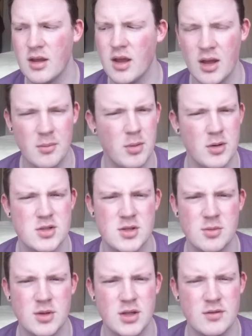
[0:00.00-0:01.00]
that I
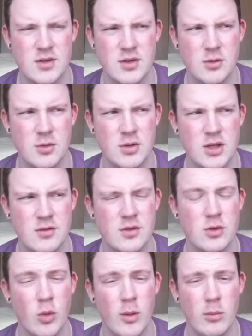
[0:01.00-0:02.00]
personally believe in doing
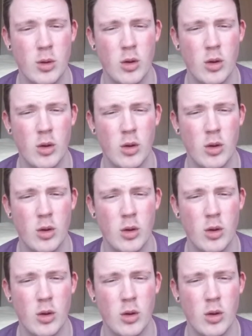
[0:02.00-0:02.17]
even though I'm